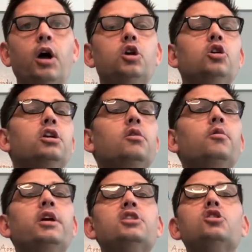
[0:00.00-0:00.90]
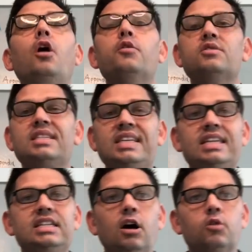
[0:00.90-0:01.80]
I couldn't go against all those
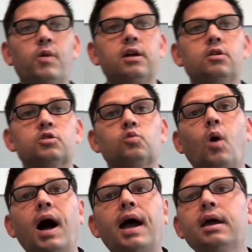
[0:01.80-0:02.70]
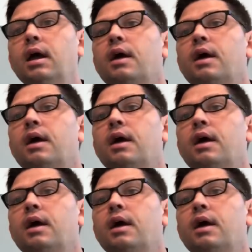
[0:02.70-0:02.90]
detailed records. Why?